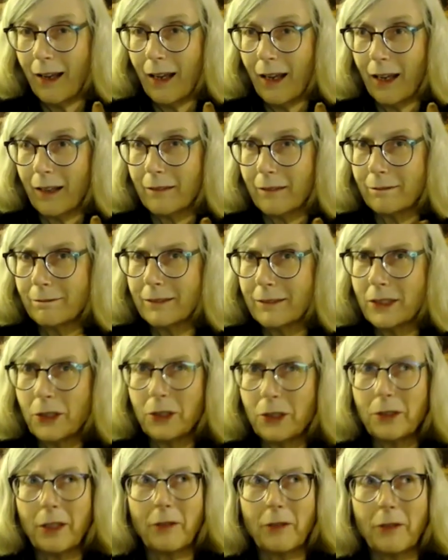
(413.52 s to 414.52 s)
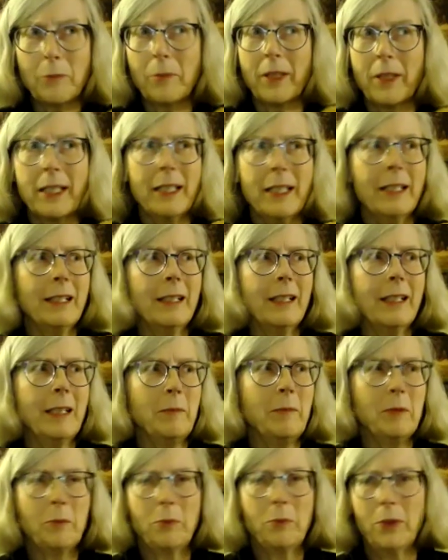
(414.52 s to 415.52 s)
uh, which everybody
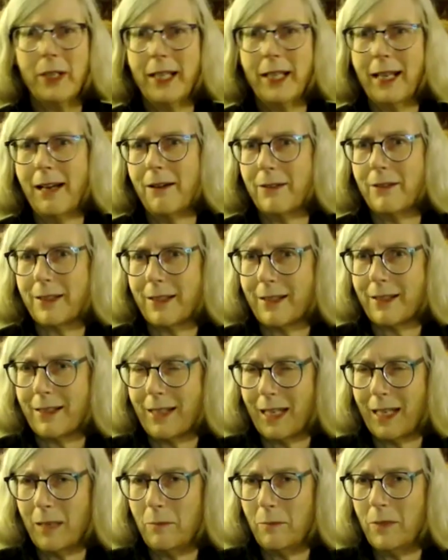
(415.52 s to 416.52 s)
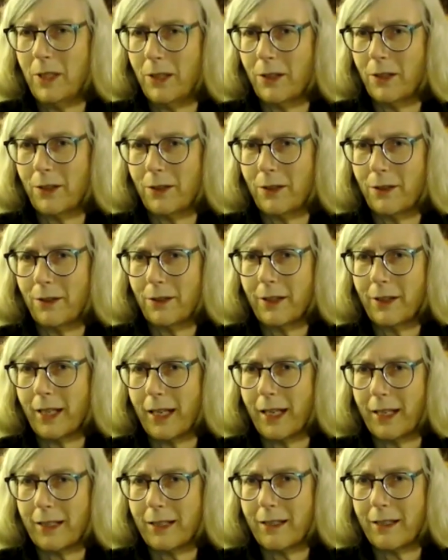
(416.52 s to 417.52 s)
keeps pointing out is the same year
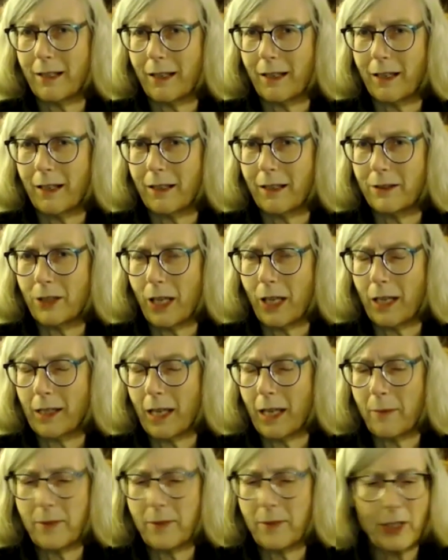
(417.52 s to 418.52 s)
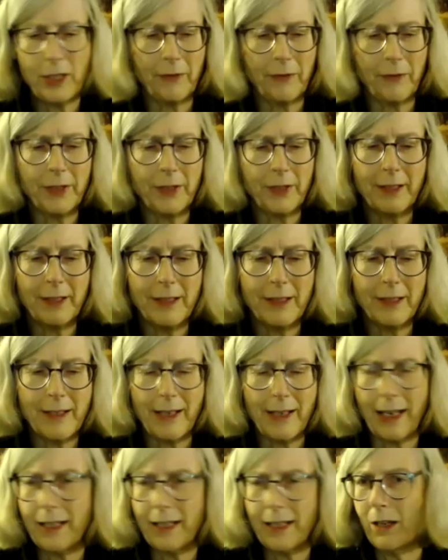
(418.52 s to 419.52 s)
that uh, John Thomas Jefferson
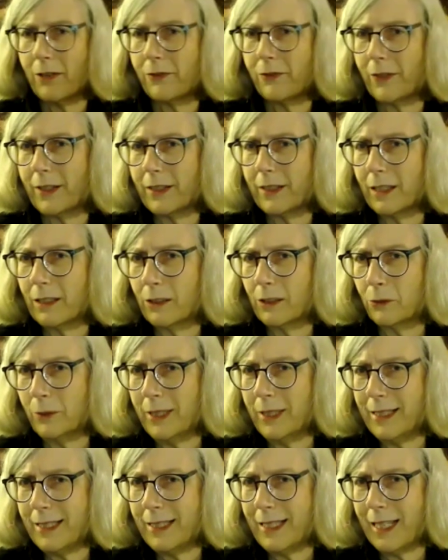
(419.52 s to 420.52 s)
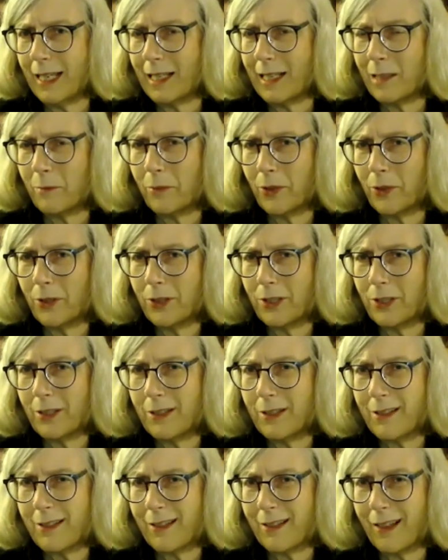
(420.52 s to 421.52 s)
signed off on the Louisiana
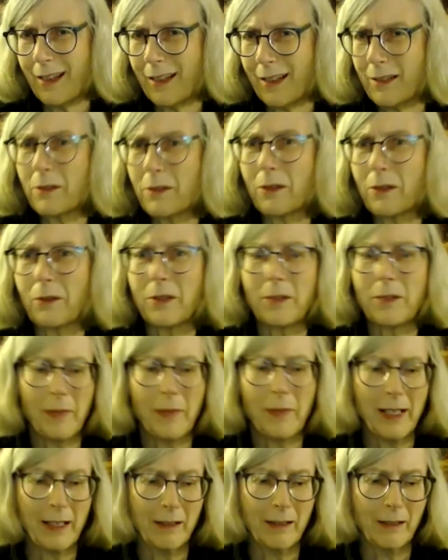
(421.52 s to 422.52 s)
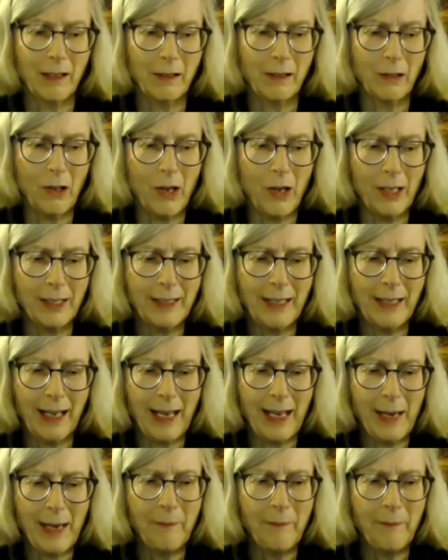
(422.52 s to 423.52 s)
Purchase. Uh, so it's been a, a, long
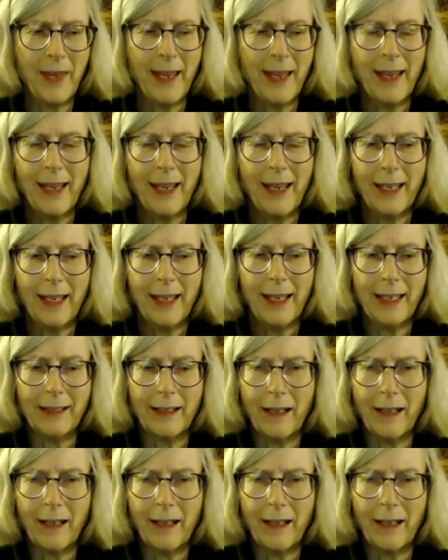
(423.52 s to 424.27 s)
time in